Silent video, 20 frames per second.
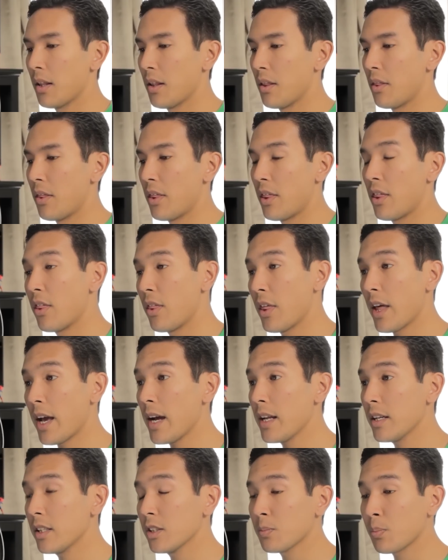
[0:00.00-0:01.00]

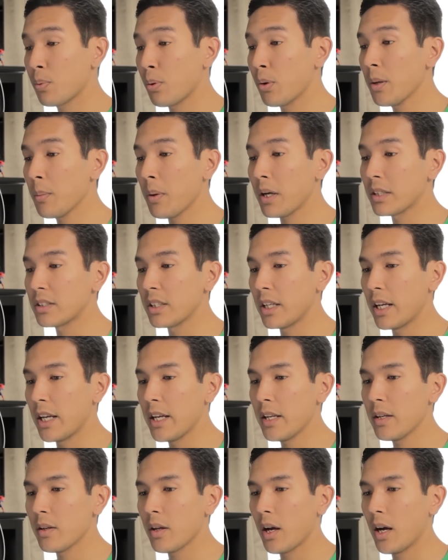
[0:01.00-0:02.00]
That is pretty much
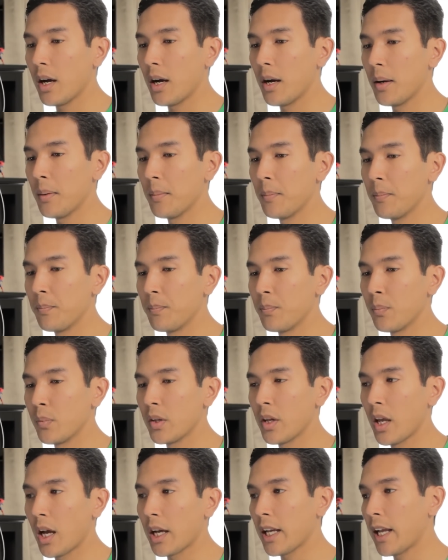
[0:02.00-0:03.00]
it. Um,
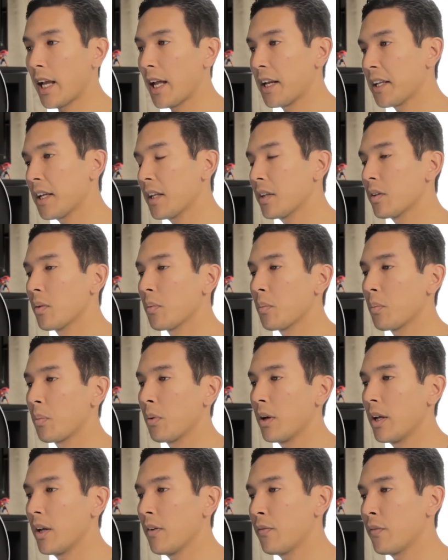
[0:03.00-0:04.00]
and again,
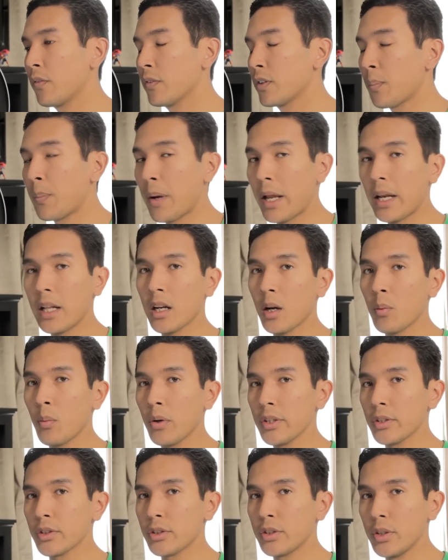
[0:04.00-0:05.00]
if depending on
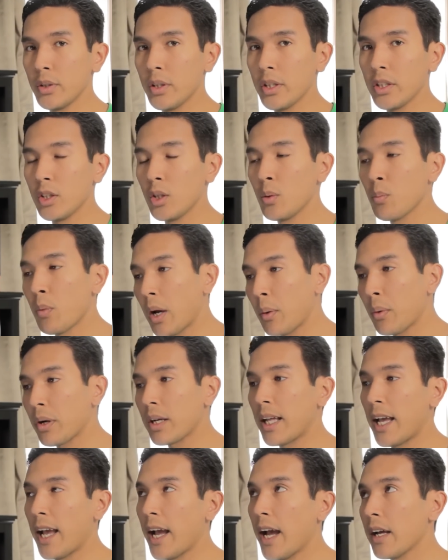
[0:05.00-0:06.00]
what you're shooting, you might want
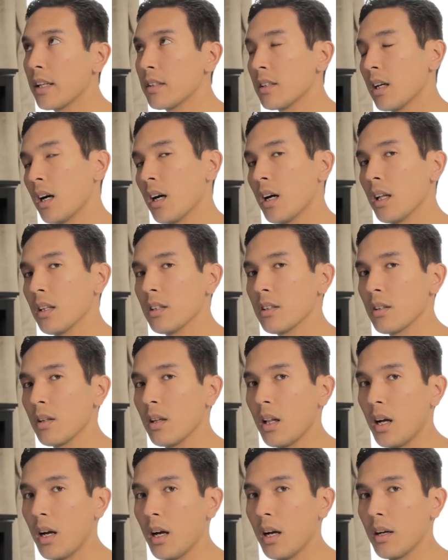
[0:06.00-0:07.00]
to add a little
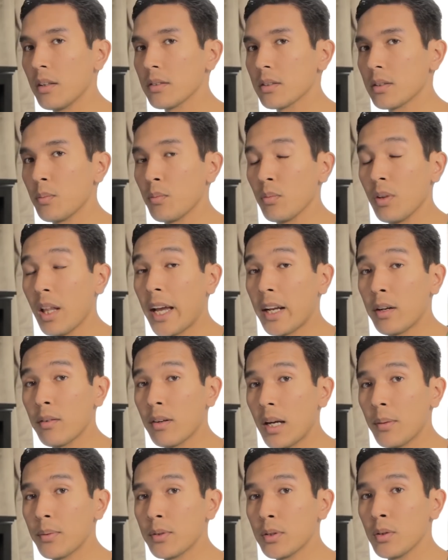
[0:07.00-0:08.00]
uh, some light
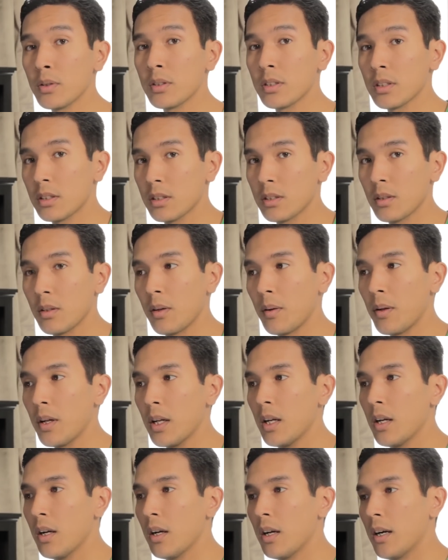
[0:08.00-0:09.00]
wrap to it just to
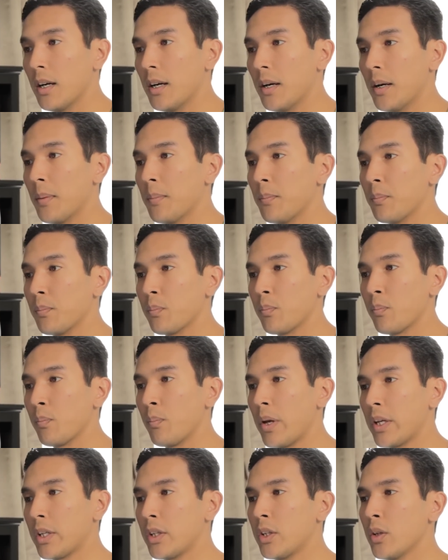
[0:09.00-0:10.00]
um,
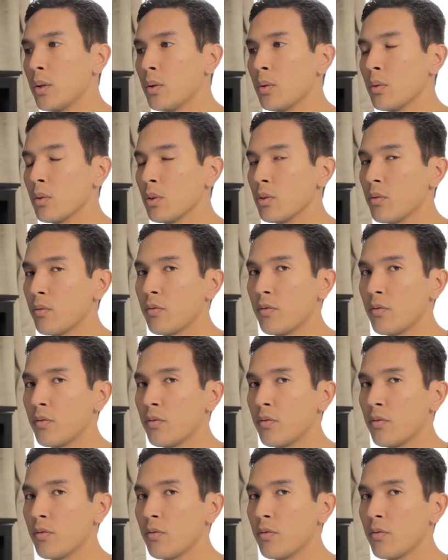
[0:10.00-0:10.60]
make you